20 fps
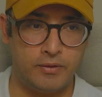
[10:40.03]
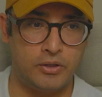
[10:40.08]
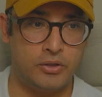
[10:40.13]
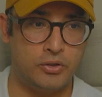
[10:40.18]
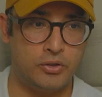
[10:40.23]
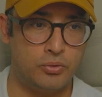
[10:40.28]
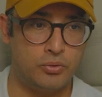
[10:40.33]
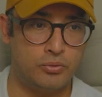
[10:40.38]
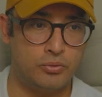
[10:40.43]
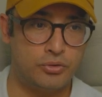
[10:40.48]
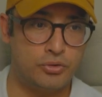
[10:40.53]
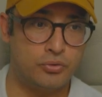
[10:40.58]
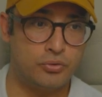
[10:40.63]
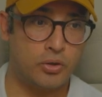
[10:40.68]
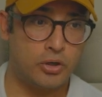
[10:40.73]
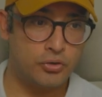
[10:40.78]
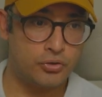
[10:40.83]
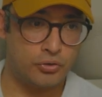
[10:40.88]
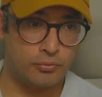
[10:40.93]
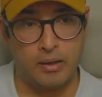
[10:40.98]
structure
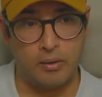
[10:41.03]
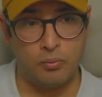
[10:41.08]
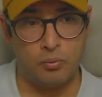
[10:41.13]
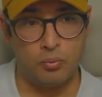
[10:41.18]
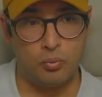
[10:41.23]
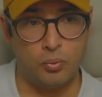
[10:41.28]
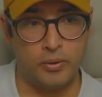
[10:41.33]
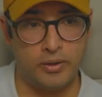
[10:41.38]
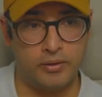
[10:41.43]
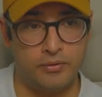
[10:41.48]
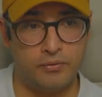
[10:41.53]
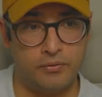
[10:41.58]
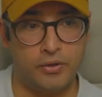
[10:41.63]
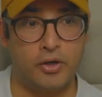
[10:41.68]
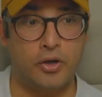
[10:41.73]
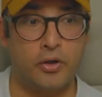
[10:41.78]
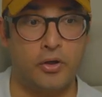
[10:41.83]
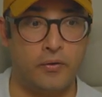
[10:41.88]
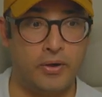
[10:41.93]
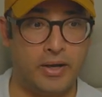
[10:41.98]
back with the
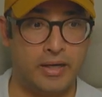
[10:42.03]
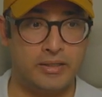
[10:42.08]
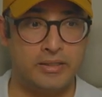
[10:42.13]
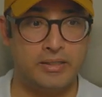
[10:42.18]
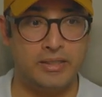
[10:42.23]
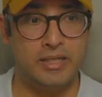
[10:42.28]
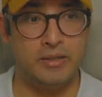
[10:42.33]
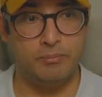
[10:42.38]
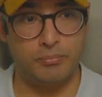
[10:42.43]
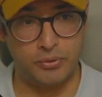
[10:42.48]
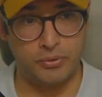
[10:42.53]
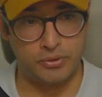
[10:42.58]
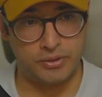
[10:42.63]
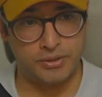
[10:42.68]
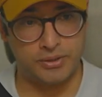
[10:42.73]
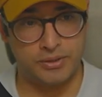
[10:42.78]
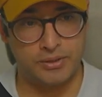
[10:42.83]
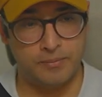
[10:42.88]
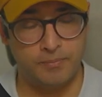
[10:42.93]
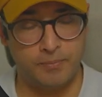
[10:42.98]
correct inputs.
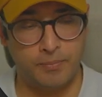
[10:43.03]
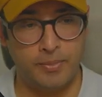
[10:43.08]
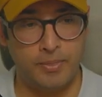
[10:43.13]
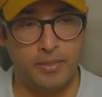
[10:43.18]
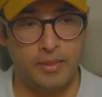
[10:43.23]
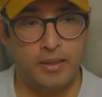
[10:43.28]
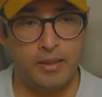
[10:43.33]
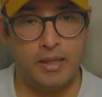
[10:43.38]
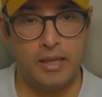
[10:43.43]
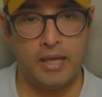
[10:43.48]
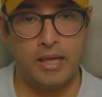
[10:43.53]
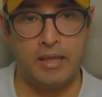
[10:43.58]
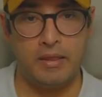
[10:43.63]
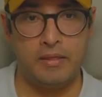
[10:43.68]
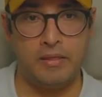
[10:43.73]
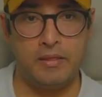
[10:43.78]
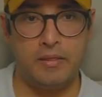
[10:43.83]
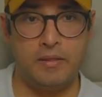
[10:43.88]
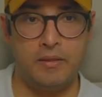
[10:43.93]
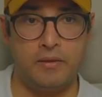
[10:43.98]
And
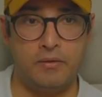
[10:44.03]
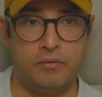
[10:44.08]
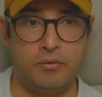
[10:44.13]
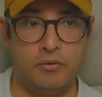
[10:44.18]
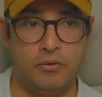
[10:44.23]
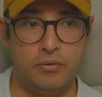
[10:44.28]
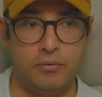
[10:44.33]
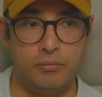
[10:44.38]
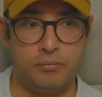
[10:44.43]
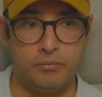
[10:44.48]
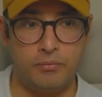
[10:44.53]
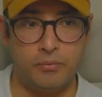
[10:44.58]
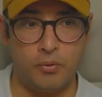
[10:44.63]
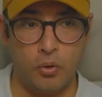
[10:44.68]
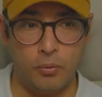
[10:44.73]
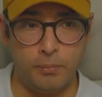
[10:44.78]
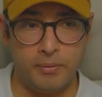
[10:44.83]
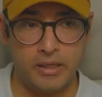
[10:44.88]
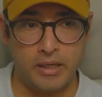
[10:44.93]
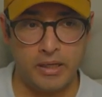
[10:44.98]

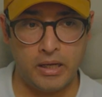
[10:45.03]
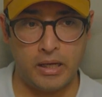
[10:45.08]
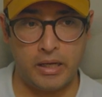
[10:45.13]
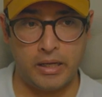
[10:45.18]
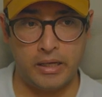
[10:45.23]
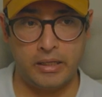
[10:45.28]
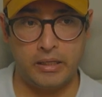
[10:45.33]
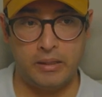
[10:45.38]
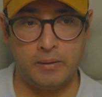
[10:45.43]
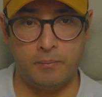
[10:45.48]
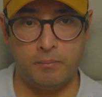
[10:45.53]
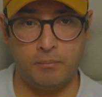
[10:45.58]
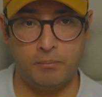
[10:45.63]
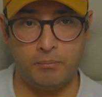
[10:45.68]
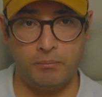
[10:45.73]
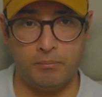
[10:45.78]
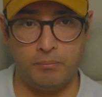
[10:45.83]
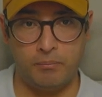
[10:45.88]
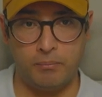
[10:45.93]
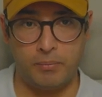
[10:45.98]
OpenAI
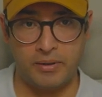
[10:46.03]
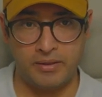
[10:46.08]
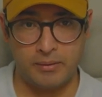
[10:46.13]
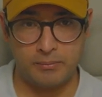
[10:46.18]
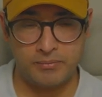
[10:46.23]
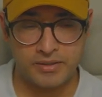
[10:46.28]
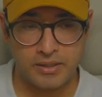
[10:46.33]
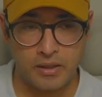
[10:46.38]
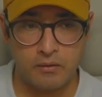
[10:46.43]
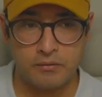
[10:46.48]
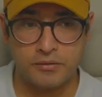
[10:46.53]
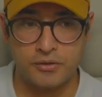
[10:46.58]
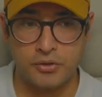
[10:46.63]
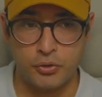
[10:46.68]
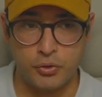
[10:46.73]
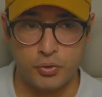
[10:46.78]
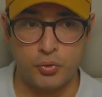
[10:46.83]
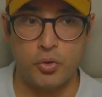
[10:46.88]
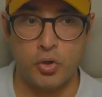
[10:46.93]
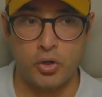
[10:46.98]
by themselves do
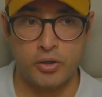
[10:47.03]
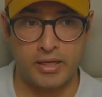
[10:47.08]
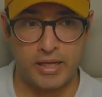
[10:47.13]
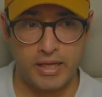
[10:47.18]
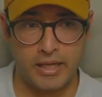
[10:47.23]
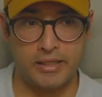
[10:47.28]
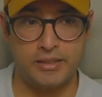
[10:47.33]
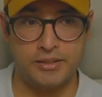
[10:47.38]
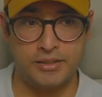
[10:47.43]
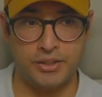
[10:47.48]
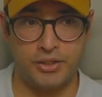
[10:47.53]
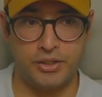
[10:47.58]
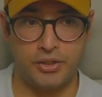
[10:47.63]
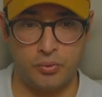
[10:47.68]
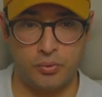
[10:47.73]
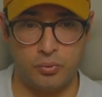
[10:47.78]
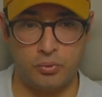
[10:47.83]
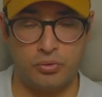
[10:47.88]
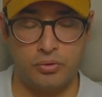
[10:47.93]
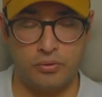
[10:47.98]
not execute
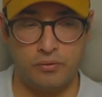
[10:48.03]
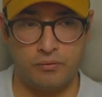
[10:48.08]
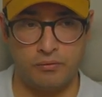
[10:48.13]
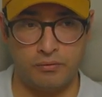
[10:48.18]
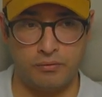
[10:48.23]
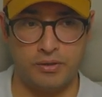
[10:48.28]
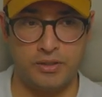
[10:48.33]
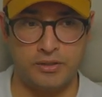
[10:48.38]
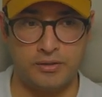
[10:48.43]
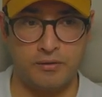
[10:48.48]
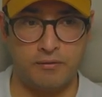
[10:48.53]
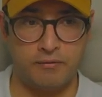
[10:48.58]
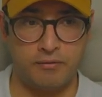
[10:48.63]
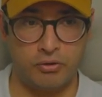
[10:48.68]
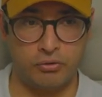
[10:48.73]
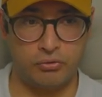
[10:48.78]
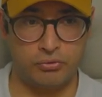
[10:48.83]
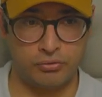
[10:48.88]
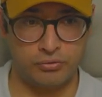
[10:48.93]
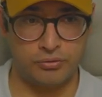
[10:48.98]
these
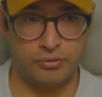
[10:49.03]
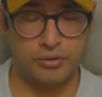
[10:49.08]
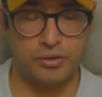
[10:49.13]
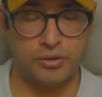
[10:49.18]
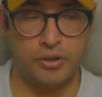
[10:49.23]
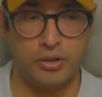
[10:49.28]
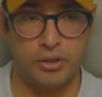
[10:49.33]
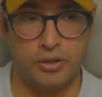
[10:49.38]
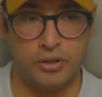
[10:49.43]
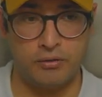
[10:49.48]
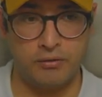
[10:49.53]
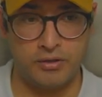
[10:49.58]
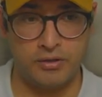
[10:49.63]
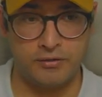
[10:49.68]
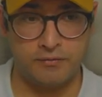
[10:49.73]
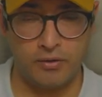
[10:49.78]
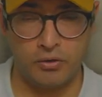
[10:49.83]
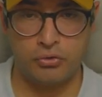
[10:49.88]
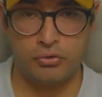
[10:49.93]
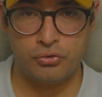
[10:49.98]
functions. These
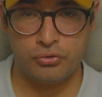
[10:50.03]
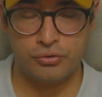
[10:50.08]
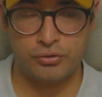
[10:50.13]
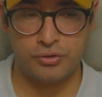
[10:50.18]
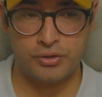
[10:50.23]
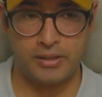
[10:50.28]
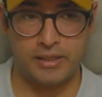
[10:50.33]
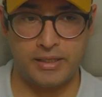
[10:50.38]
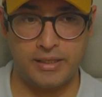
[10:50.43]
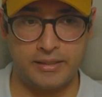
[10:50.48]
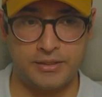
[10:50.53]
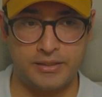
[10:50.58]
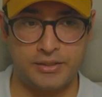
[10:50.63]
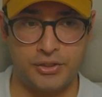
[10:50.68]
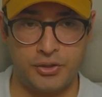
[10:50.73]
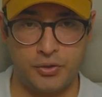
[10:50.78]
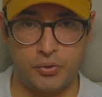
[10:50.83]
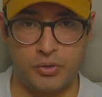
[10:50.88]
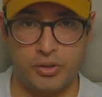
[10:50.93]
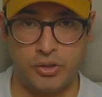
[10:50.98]
functions get
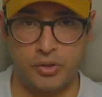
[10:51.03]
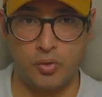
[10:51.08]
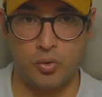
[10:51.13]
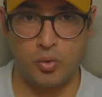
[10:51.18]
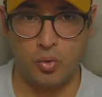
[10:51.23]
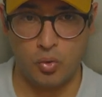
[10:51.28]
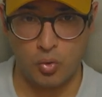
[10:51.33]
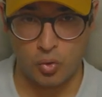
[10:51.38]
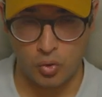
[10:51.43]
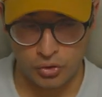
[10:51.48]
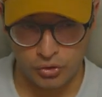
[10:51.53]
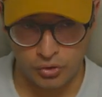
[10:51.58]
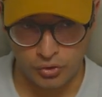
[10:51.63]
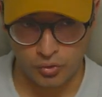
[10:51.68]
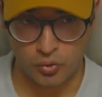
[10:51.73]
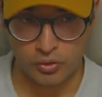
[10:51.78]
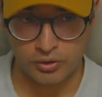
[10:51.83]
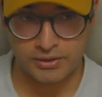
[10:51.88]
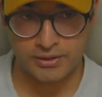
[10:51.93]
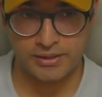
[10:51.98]
executed on your
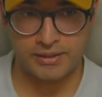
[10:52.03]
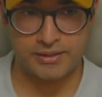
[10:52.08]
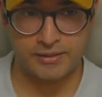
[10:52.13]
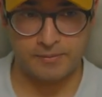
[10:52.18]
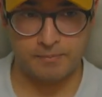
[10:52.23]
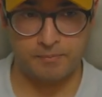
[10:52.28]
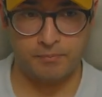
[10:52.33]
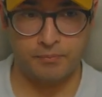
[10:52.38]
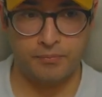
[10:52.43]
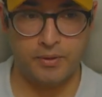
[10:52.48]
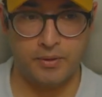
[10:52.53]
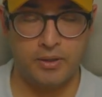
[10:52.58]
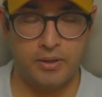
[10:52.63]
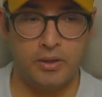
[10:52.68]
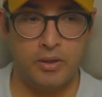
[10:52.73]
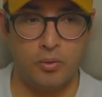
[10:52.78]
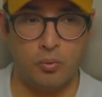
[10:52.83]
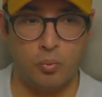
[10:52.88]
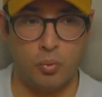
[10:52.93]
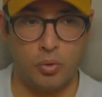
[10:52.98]
system.
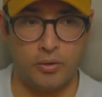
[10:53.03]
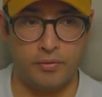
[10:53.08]
What